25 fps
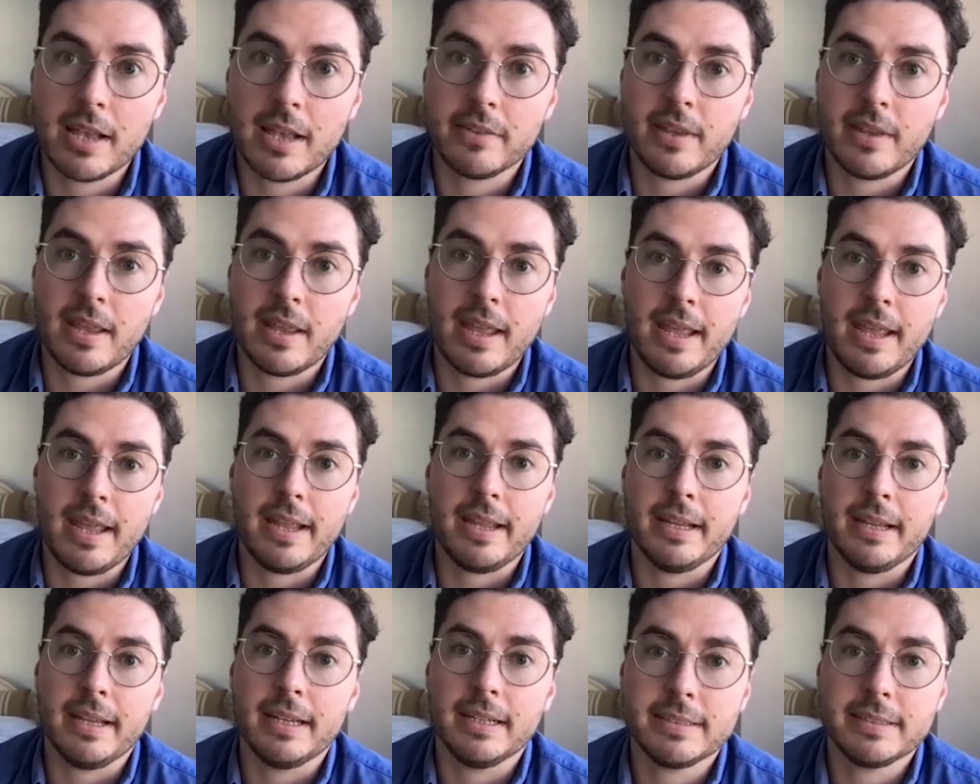as
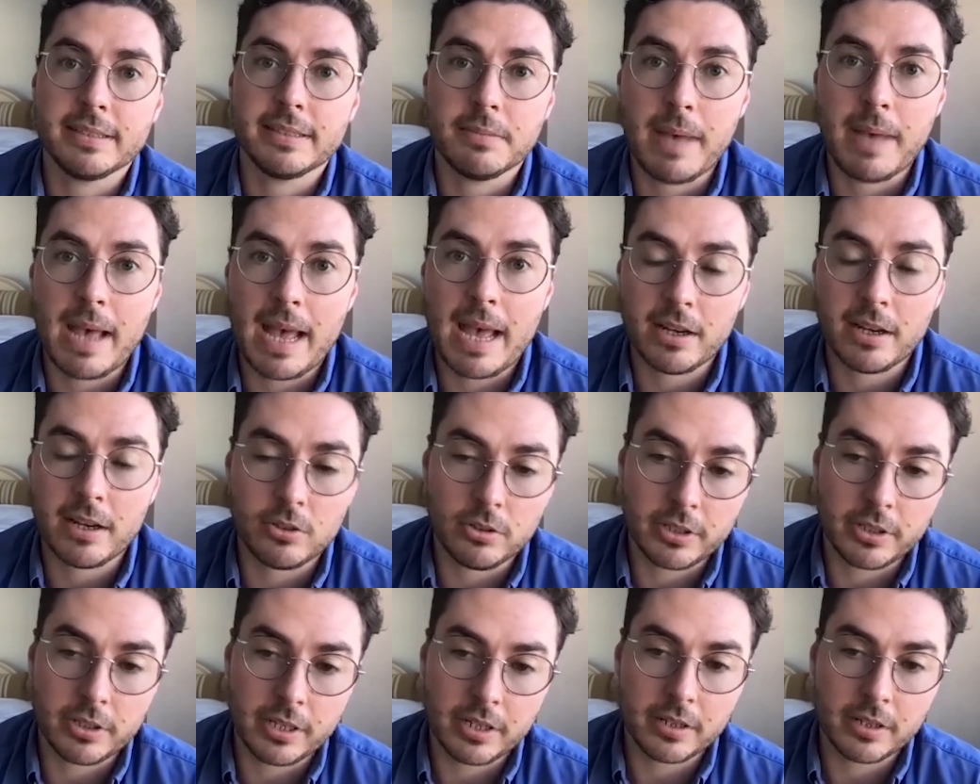a
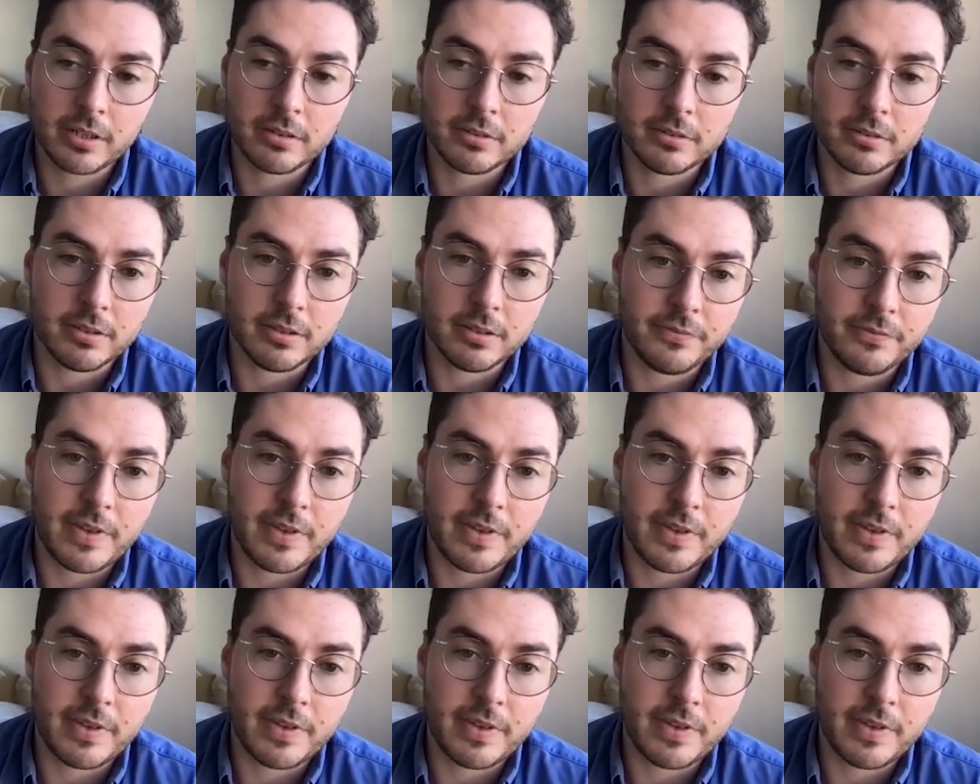sabbatical year,